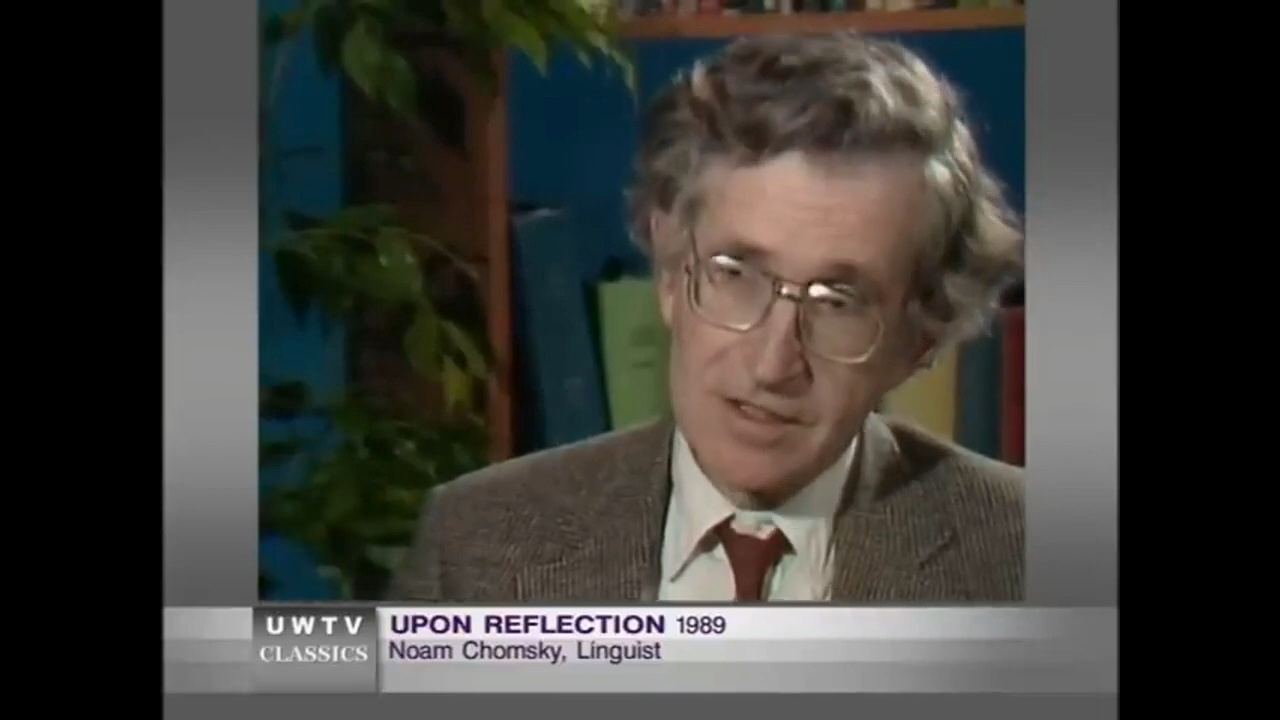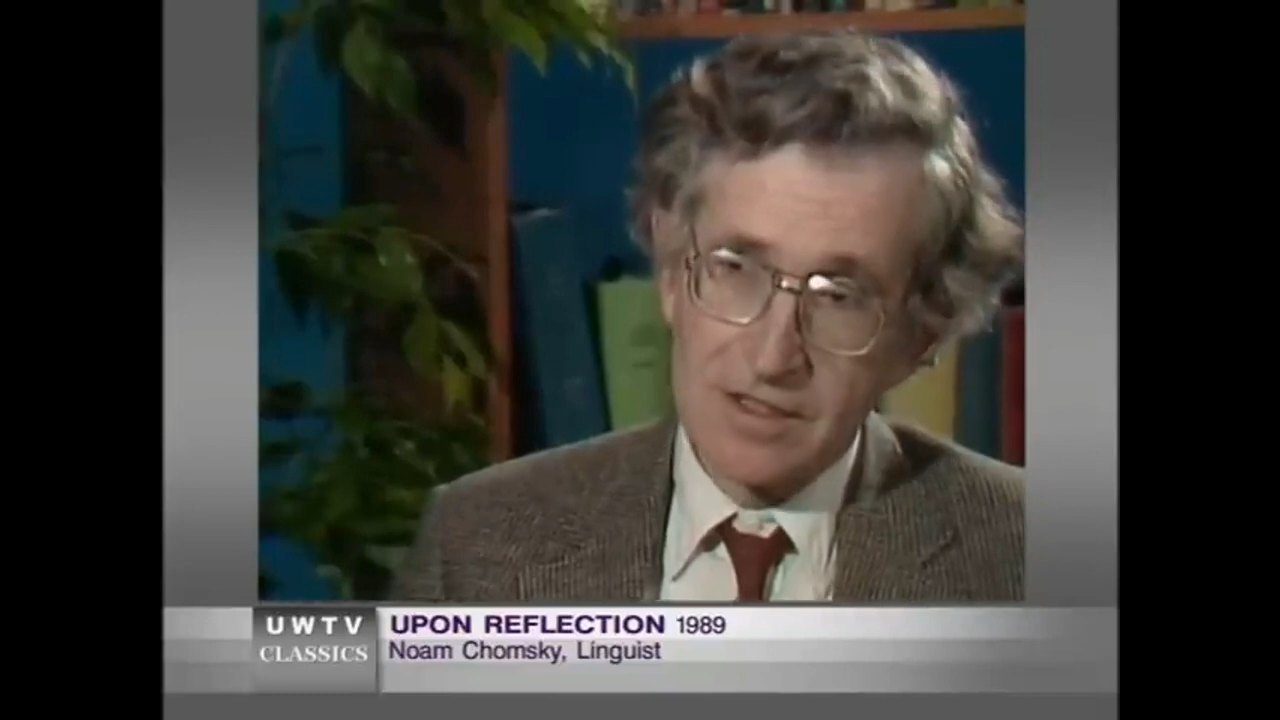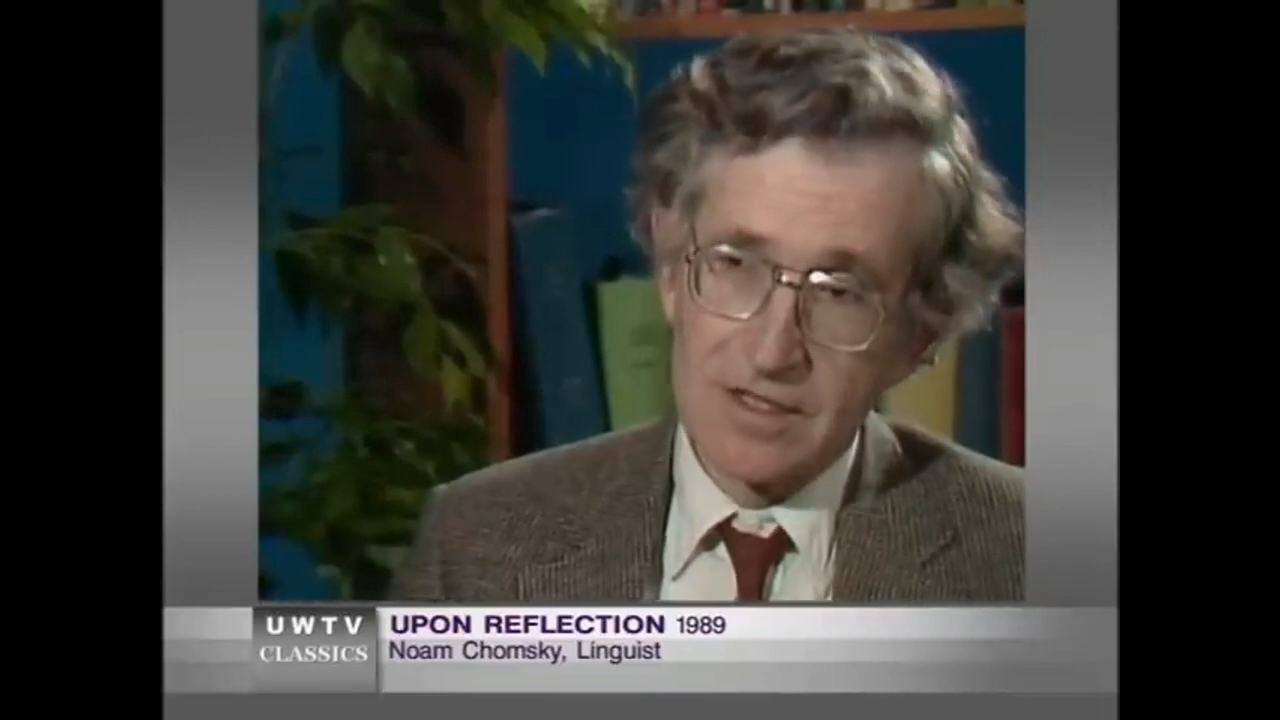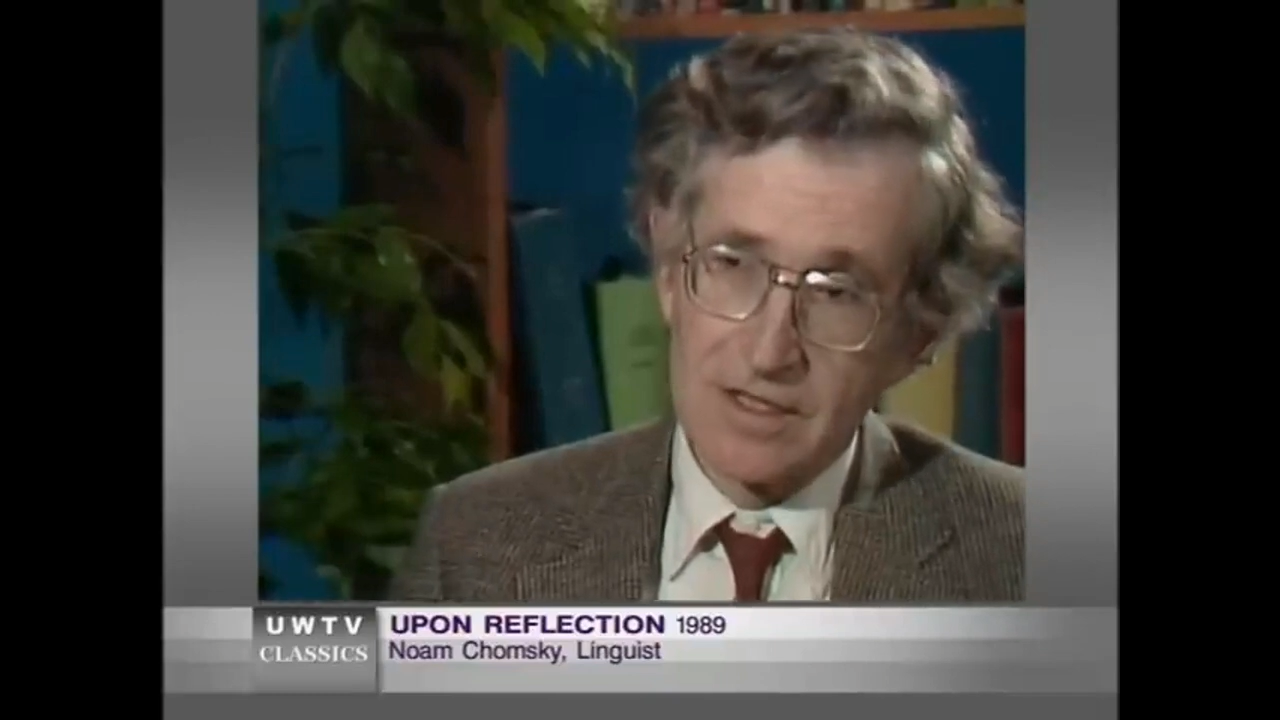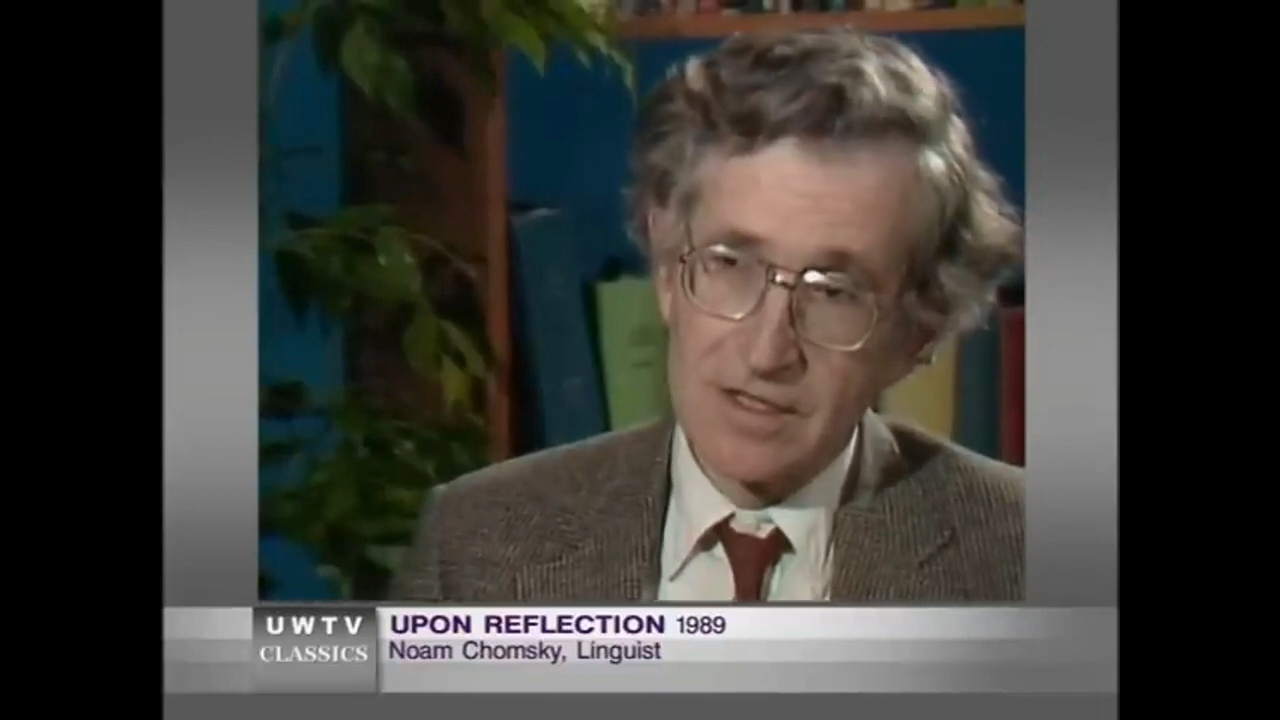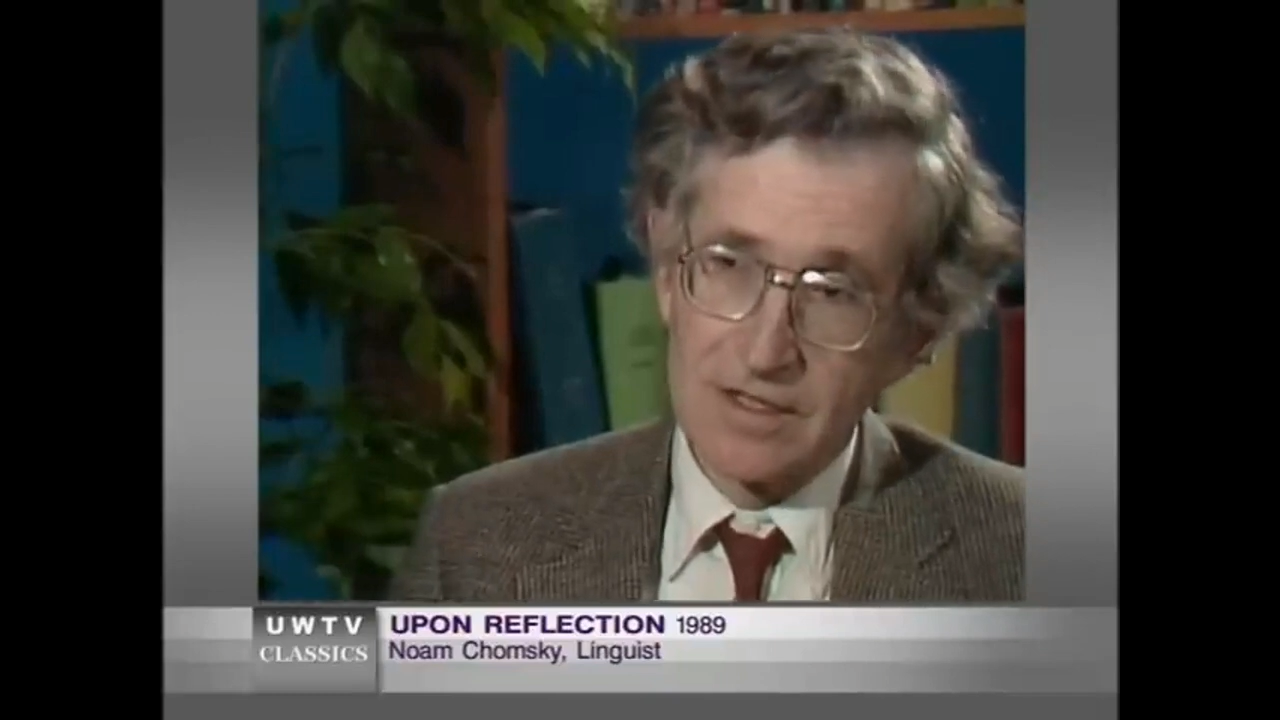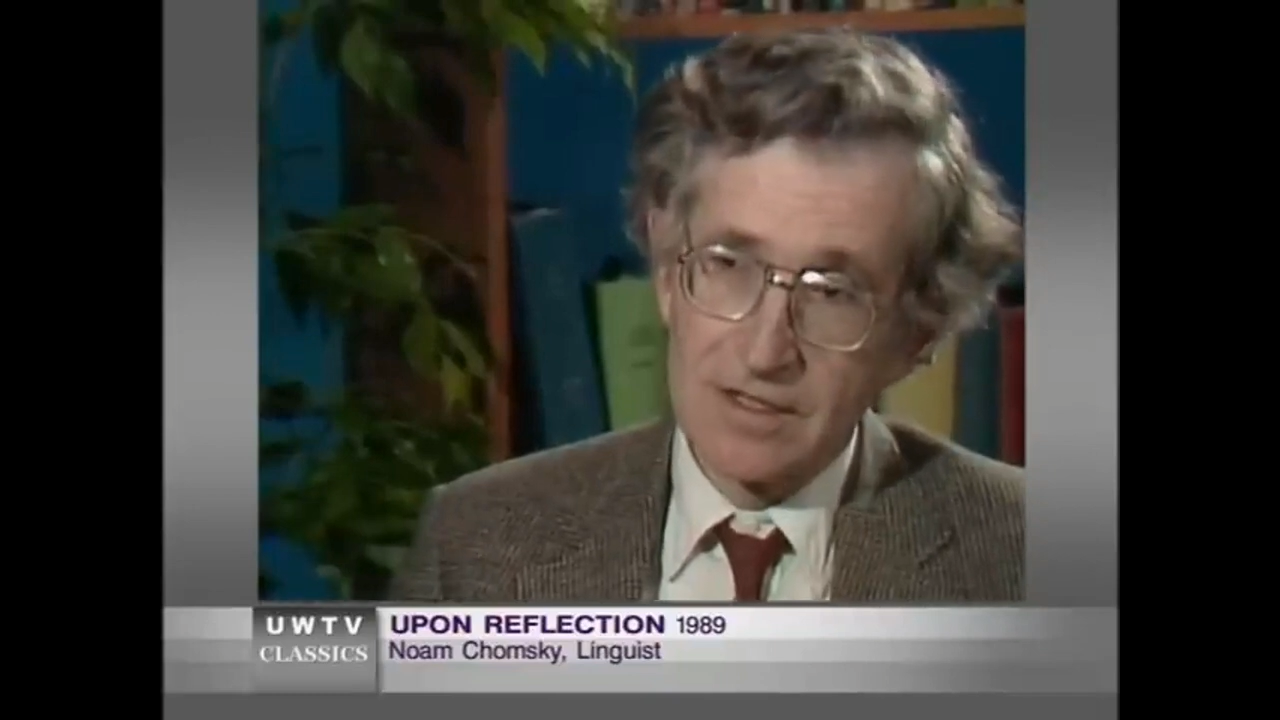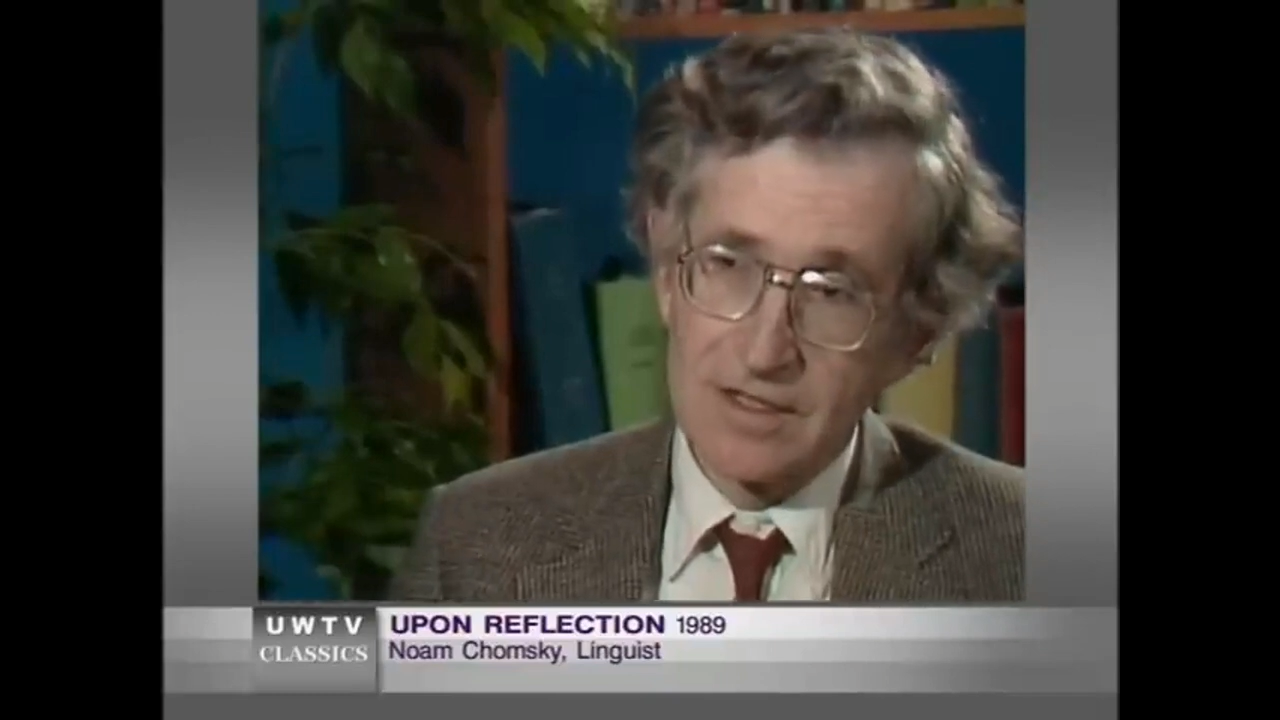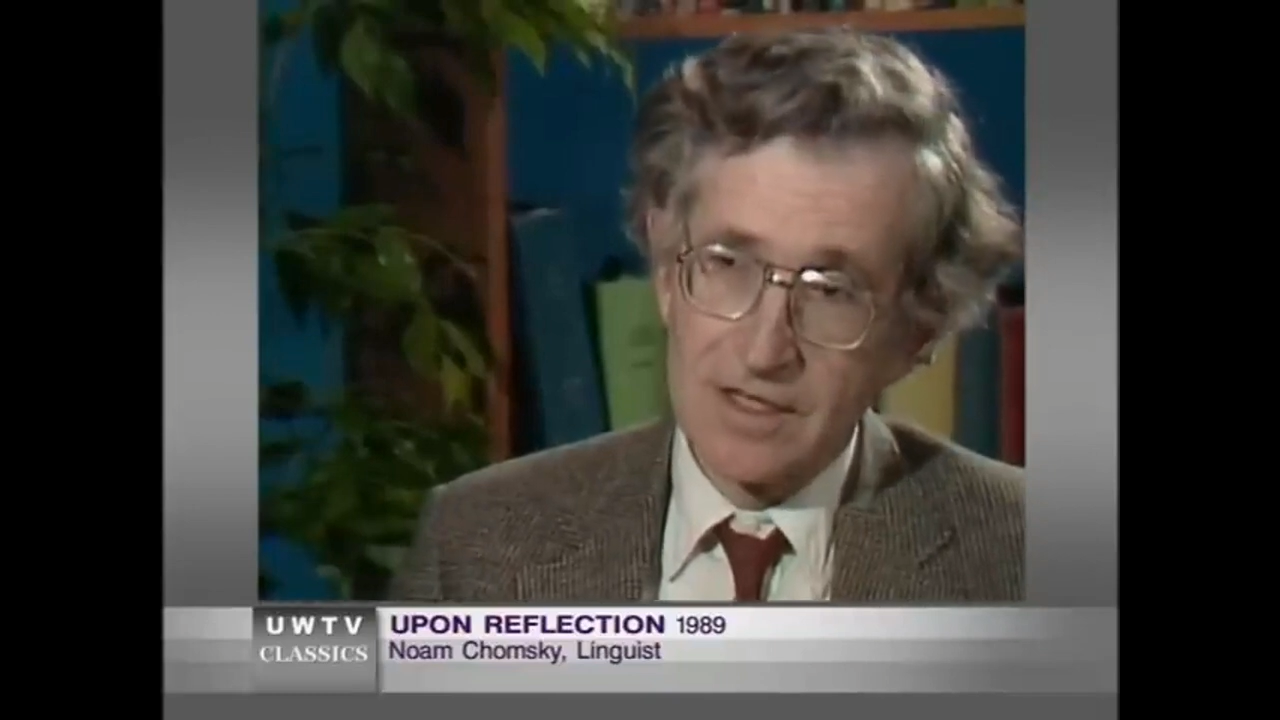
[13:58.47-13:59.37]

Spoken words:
that you hear